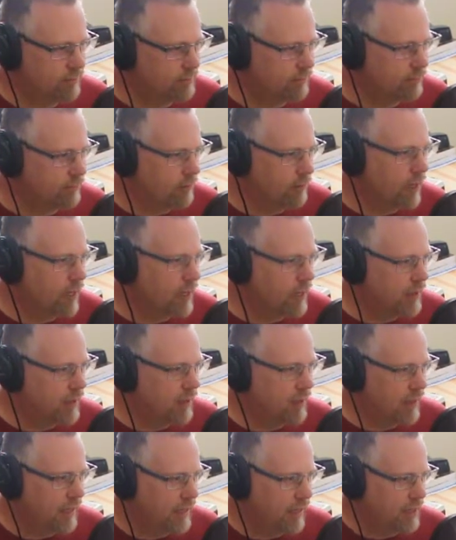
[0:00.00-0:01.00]
right
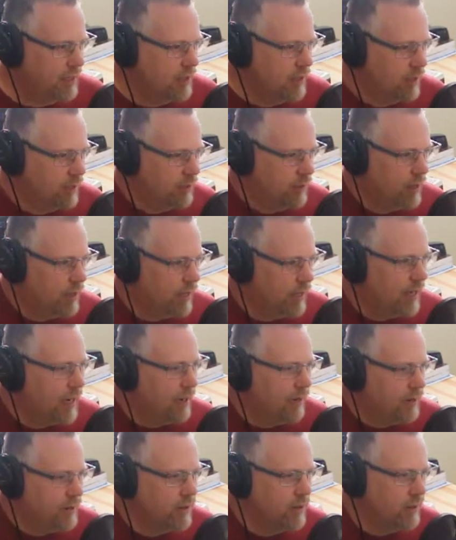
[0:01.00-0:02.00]
after
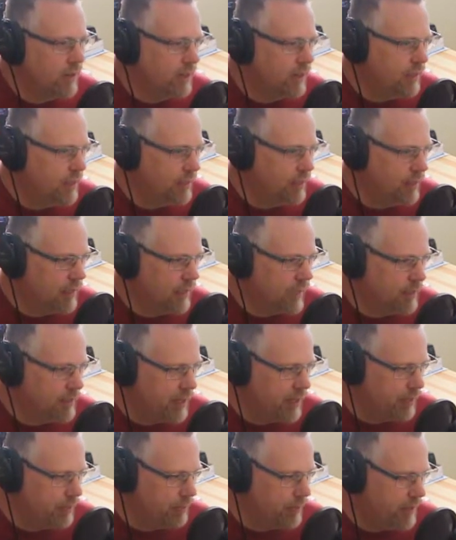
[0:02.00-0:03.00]
the
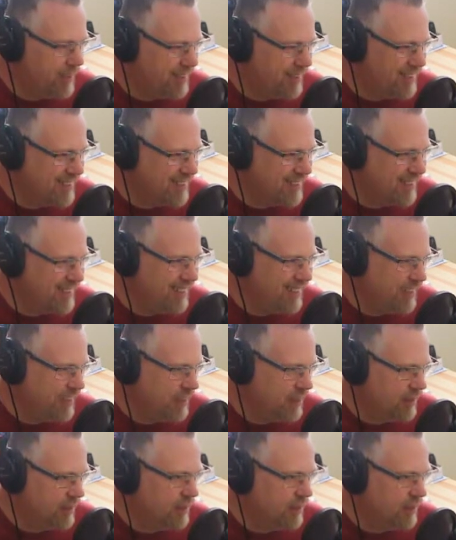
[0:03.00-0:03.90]
IBM PC.